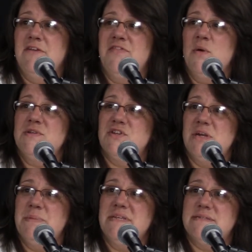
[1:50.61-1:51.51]
if there was
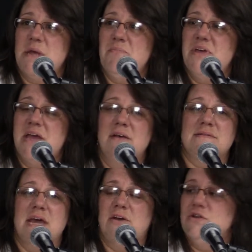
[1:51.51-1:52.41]
going to be something
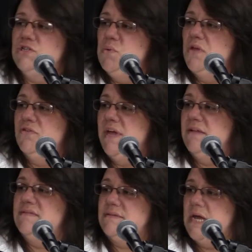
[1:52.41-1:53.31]
else I could do other
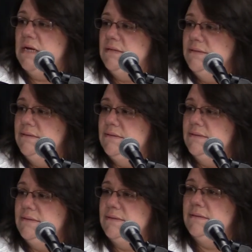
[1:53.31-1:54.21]
than sing,
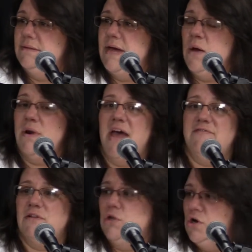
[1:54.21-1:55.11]
I would
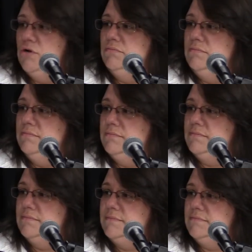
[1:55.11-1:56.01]
have to learn
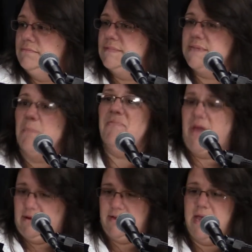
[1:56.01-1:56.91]

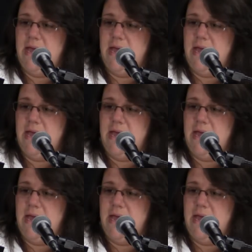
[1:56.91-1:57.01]
something.